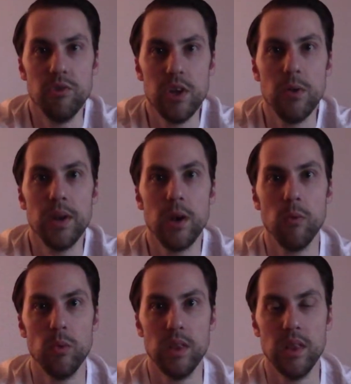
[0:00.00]
Geo and I
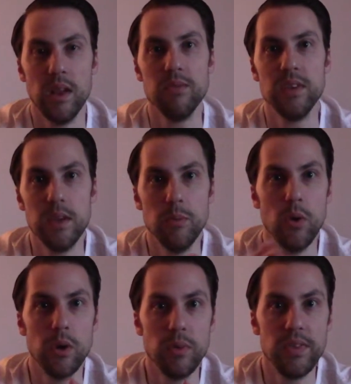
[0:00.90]
would love to keep
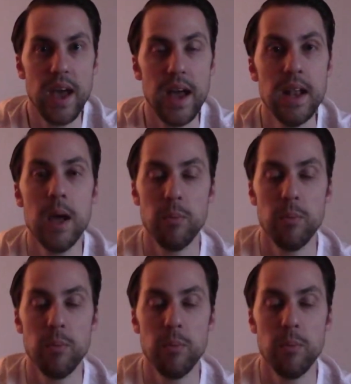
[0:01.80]
going with that.